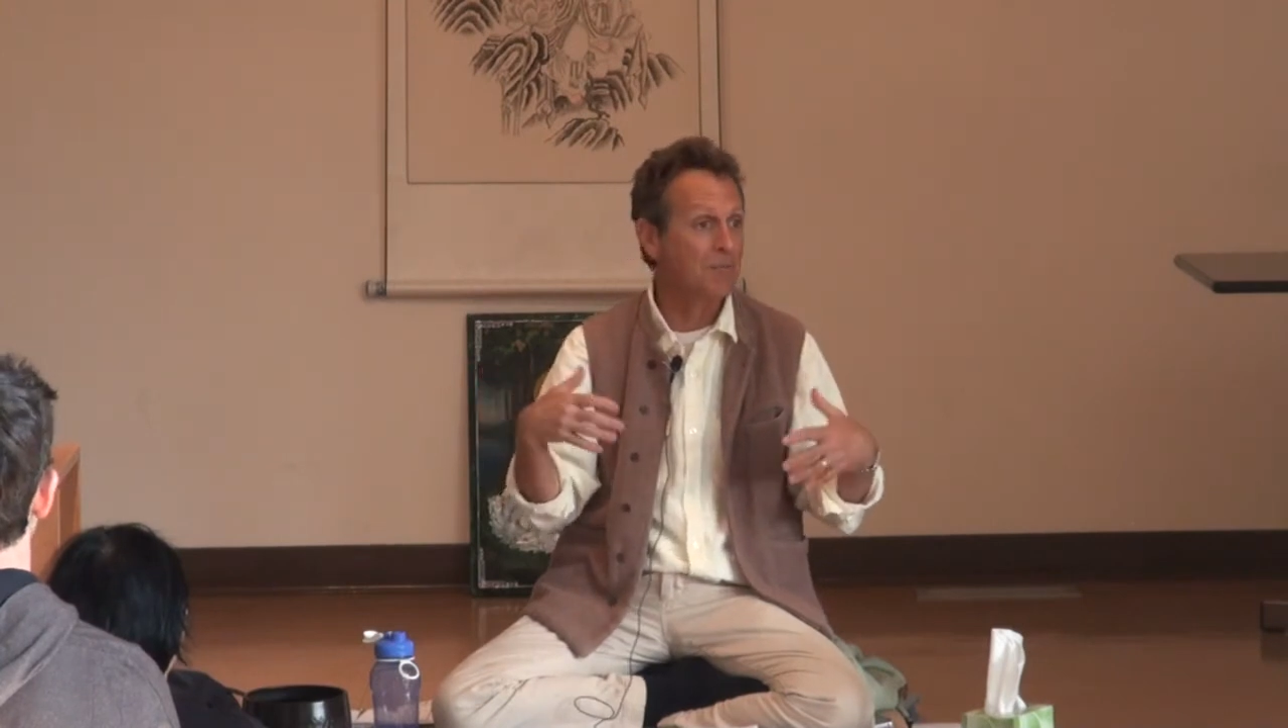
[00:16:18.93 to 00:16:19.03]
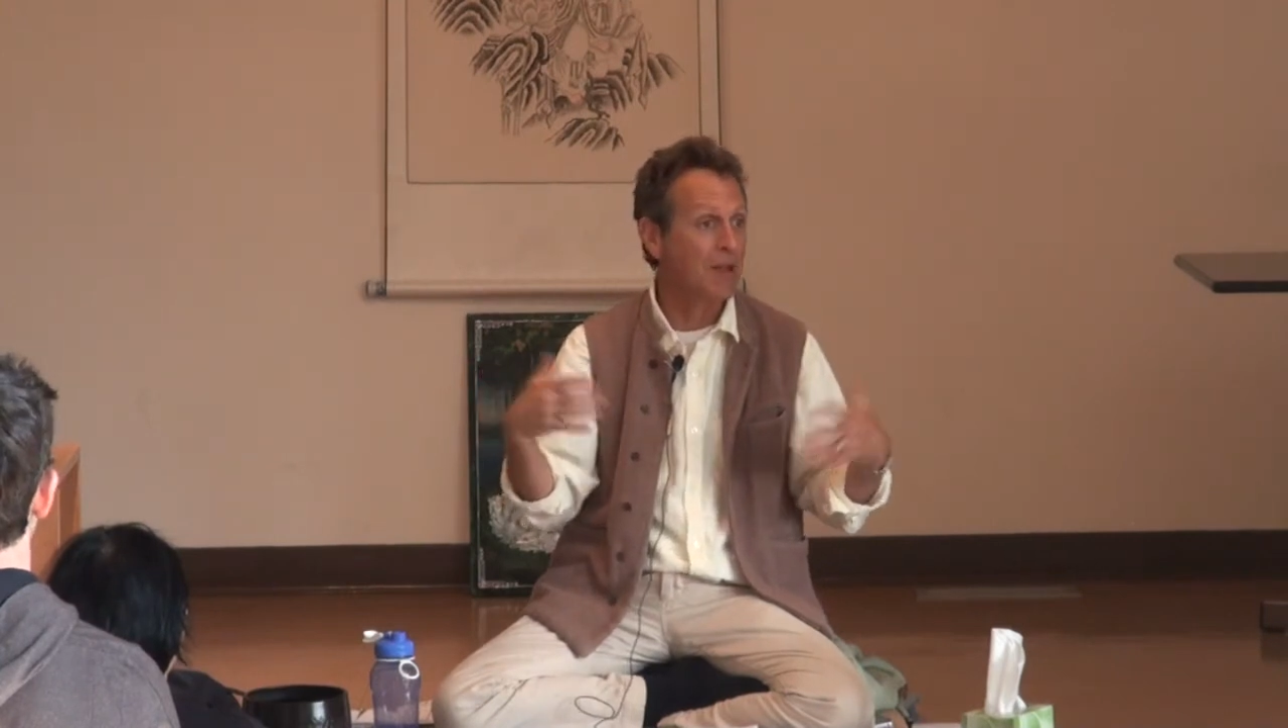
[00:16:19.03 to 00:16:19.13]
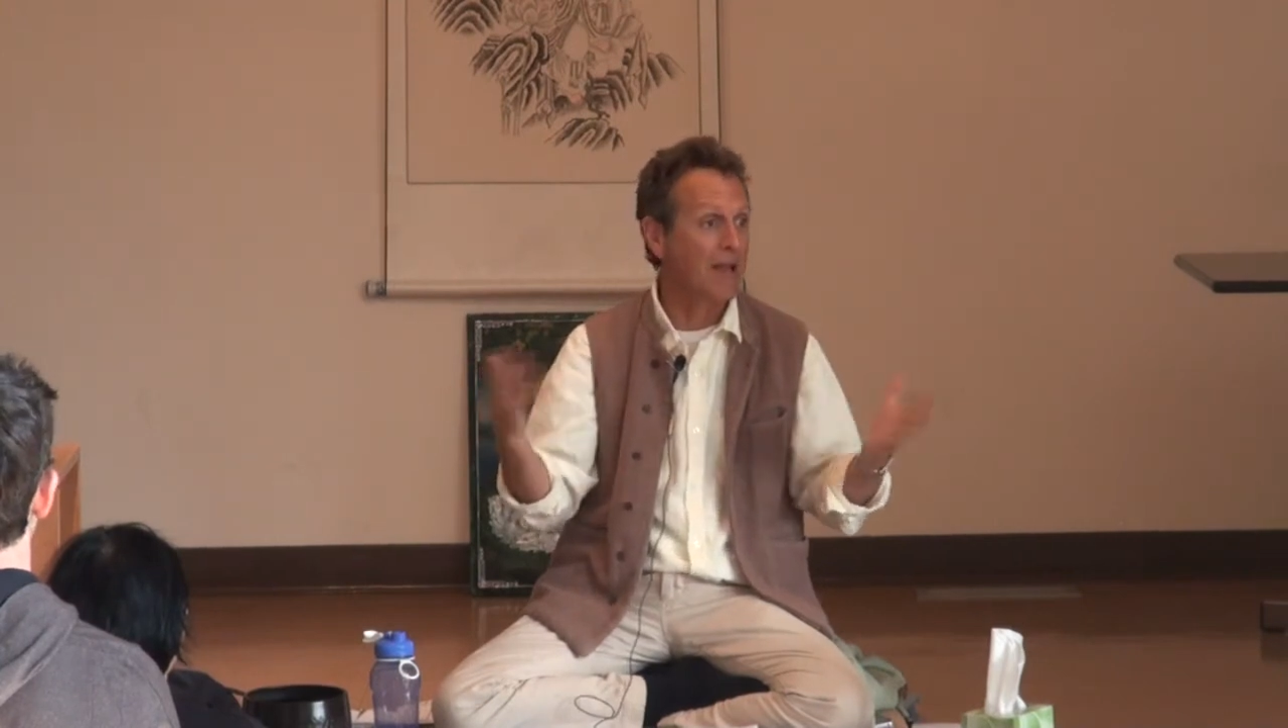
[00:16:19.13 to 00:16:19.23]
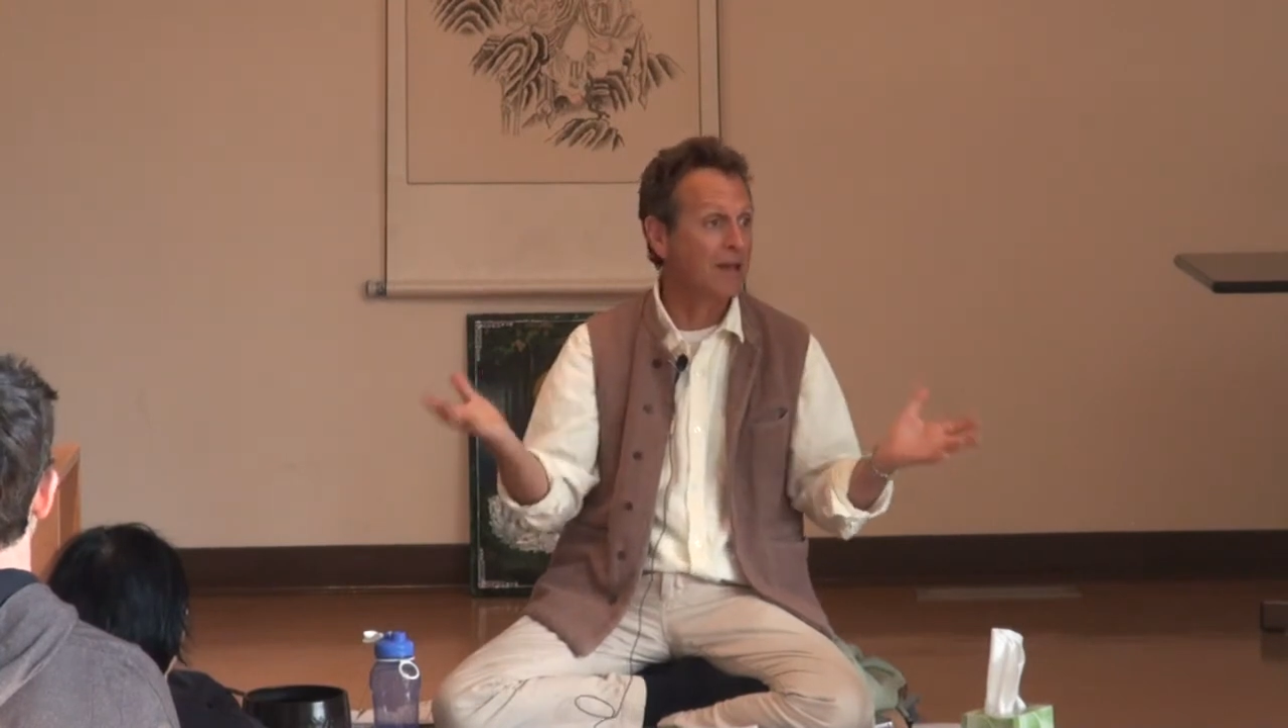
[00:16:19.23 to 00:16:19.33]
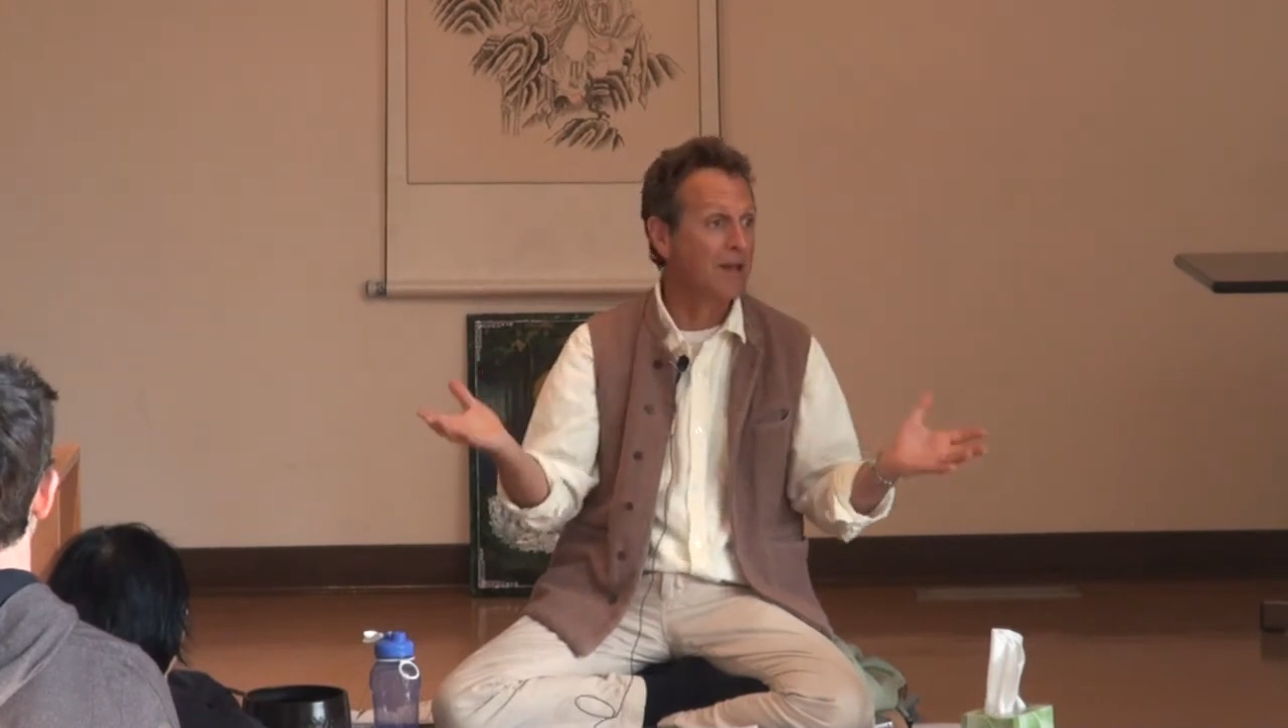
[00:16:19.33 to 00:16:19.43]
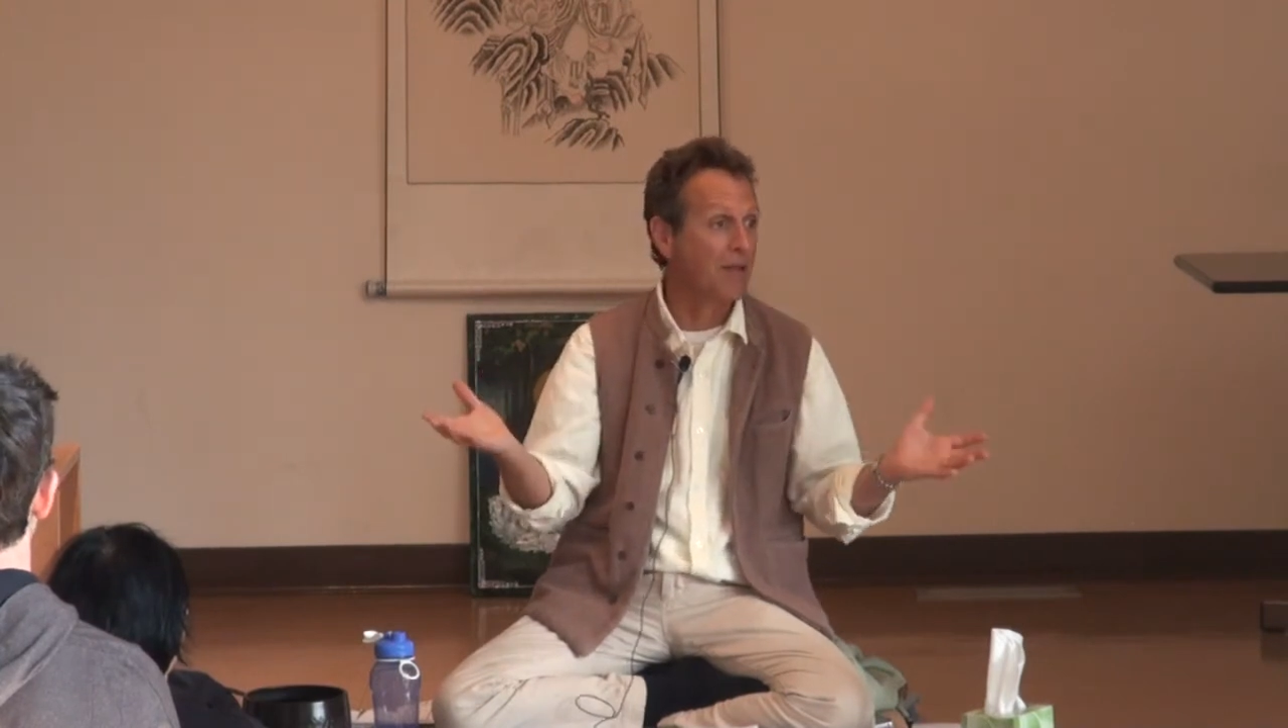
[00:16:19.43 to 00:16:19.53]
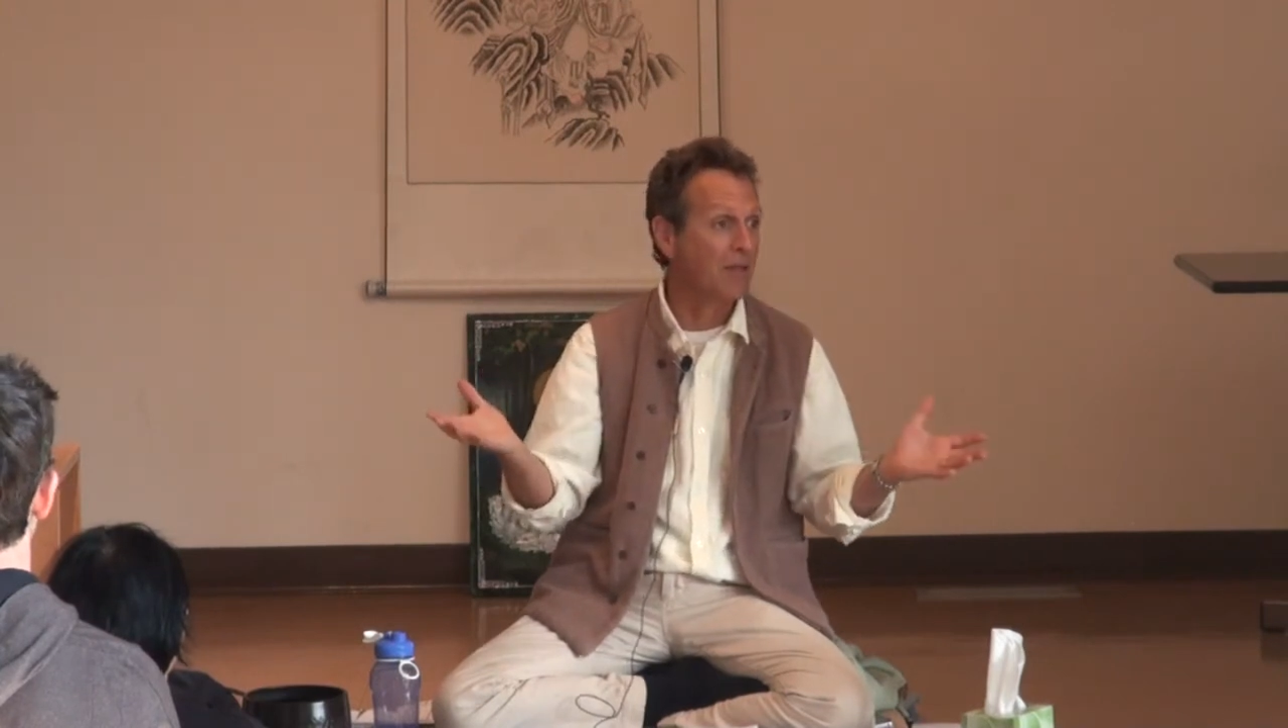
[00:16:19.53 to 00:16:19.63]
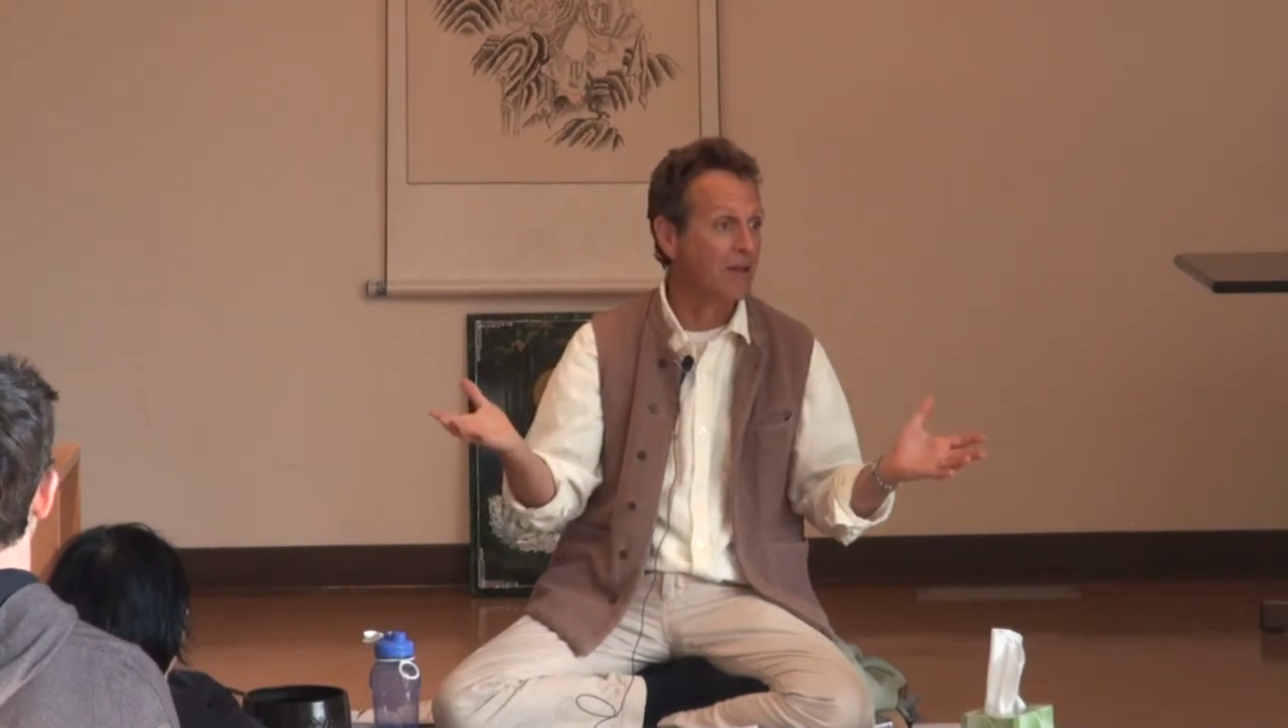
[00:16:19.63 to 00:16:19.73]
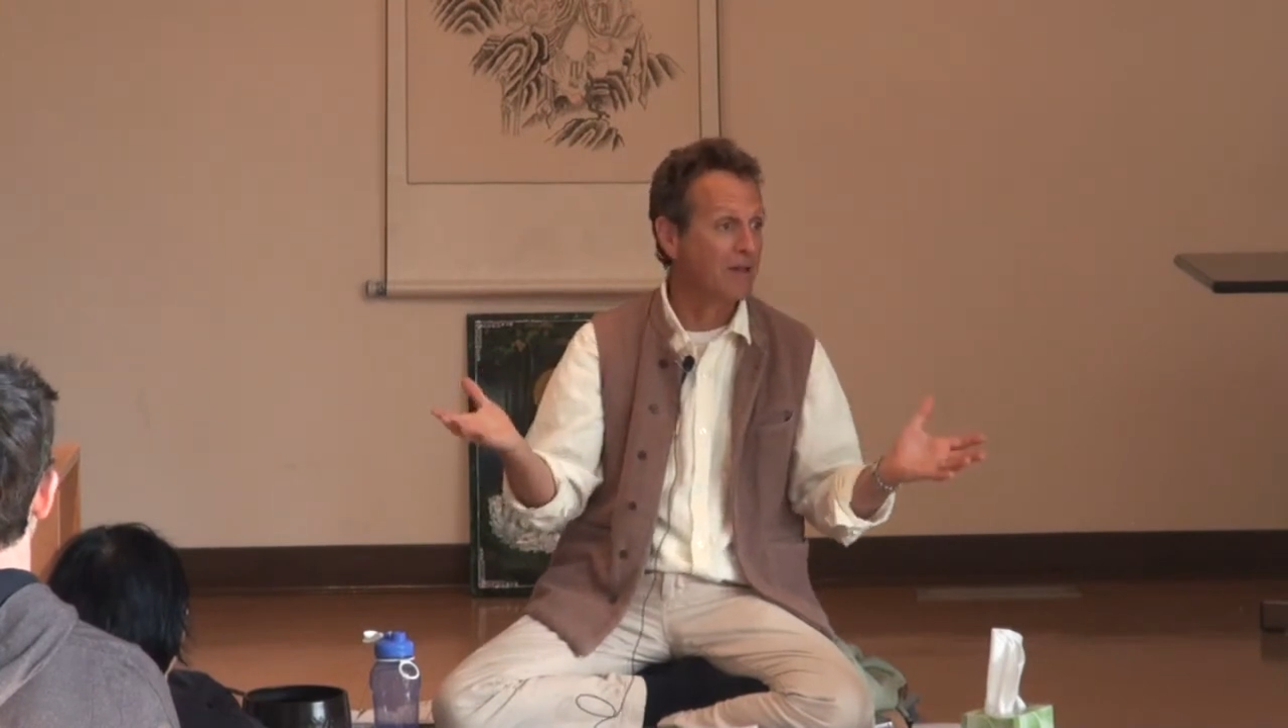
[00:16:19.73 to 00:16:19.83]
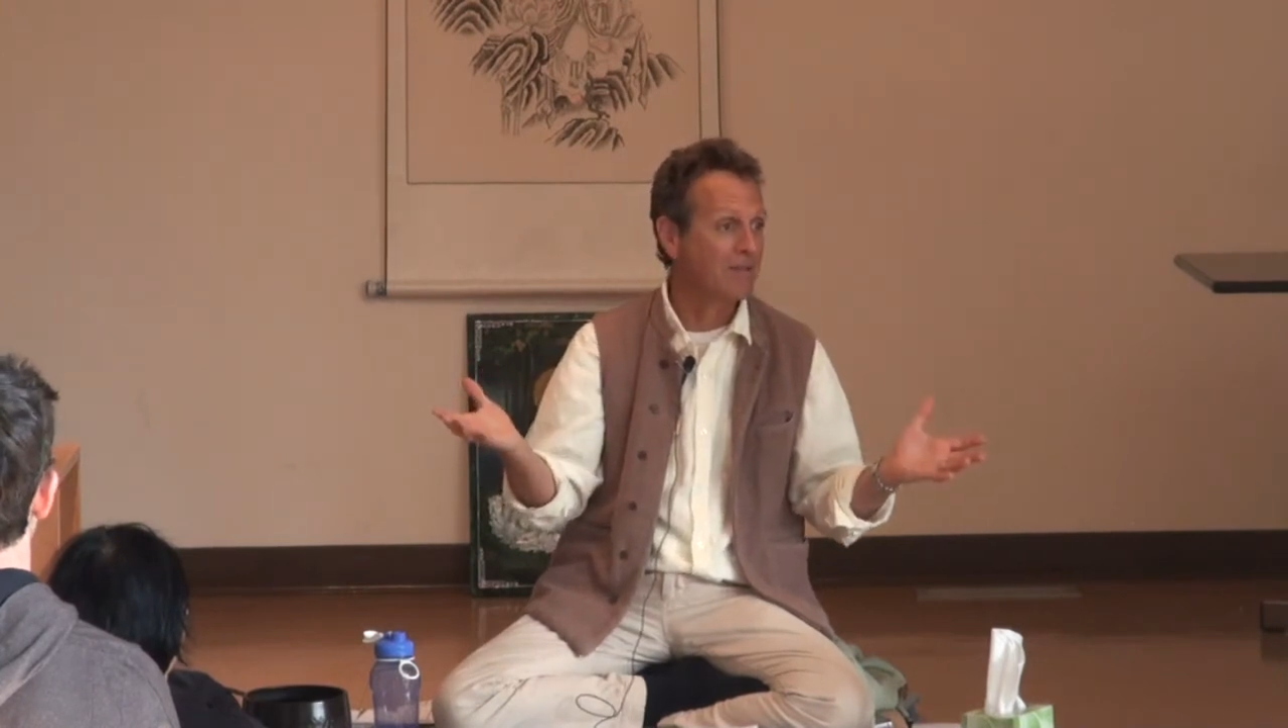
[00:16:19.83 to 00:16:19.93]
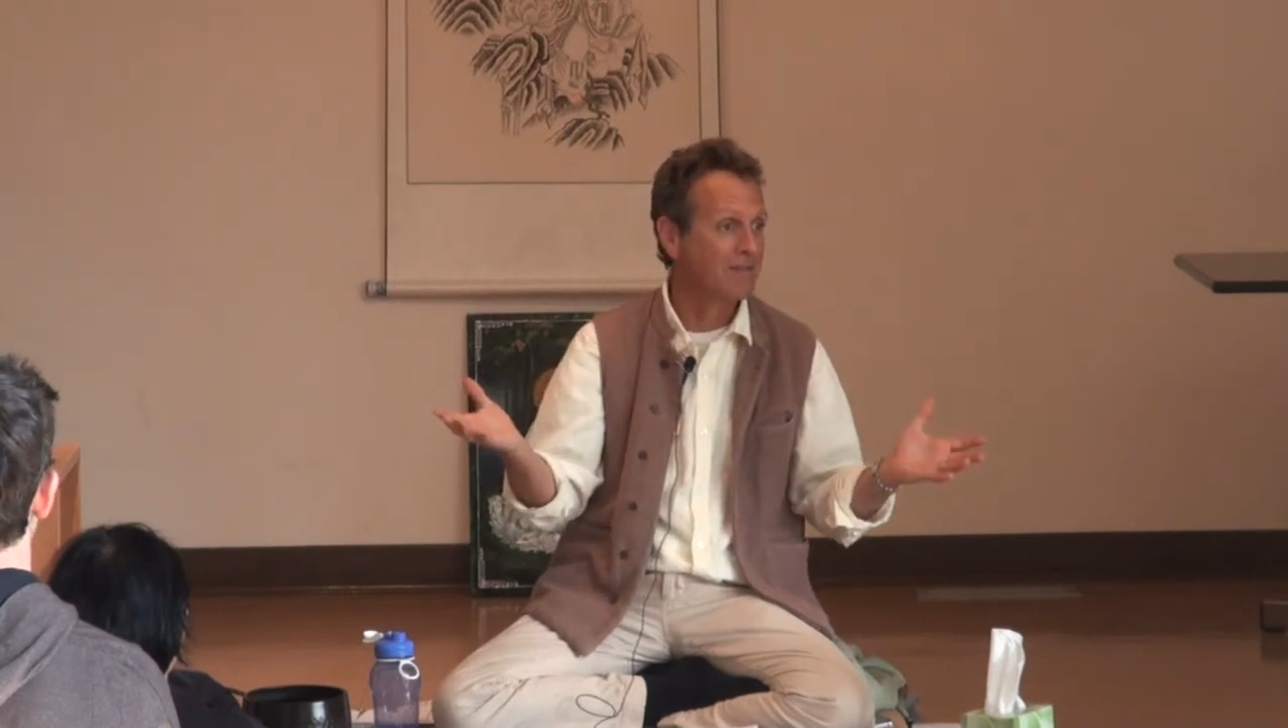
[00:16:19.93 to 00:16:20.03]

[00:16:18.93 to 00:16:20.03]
a blank nothing.